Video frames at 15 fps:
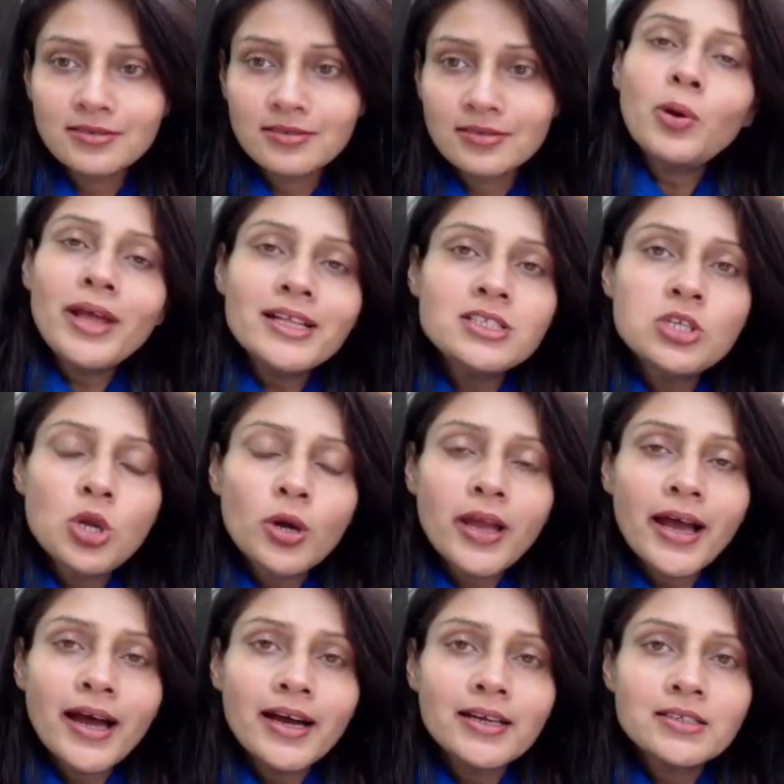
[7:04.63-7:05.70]
Now let's
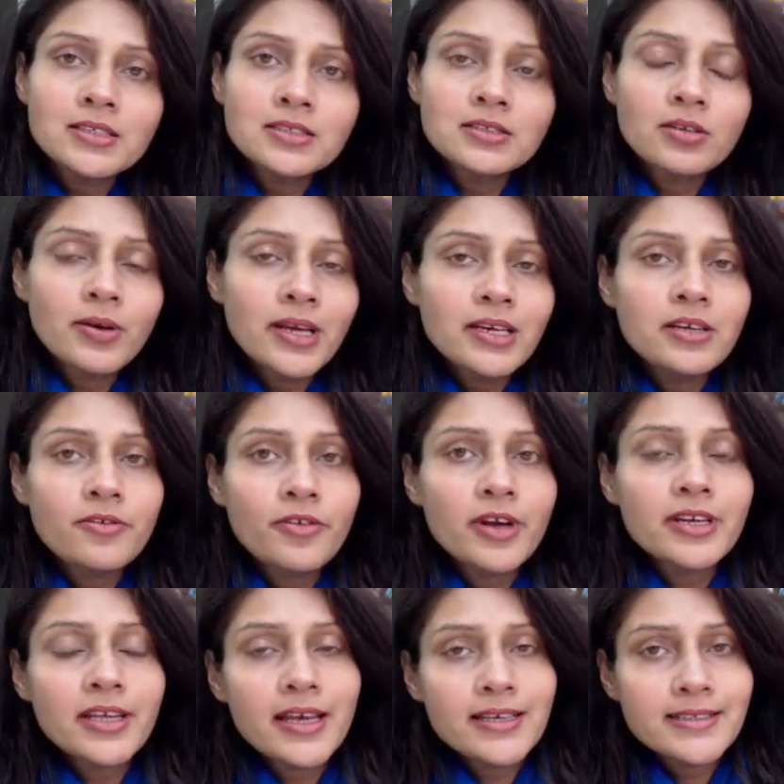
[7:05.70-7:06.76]
look at three
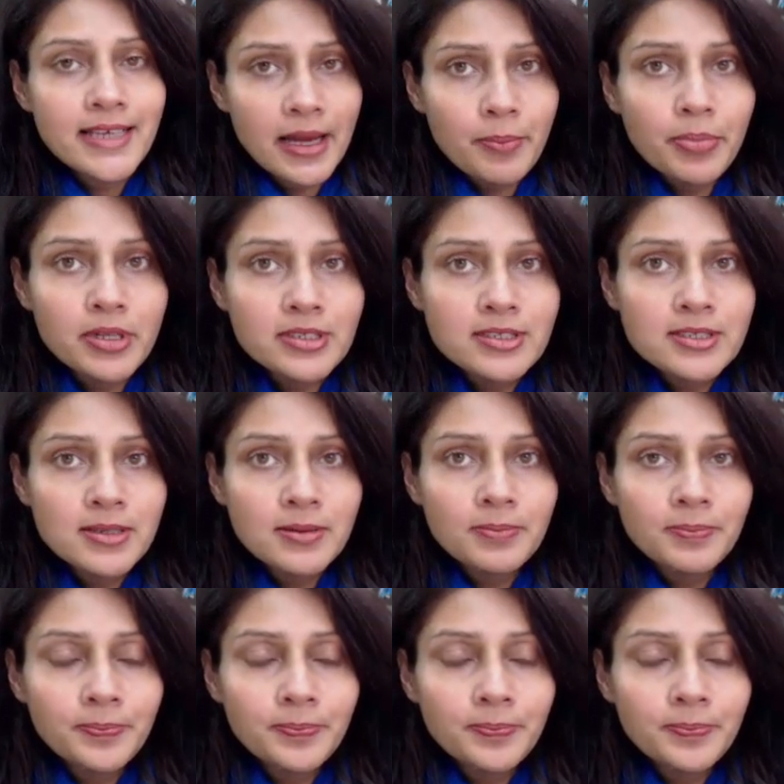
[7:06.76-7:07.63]
different examples.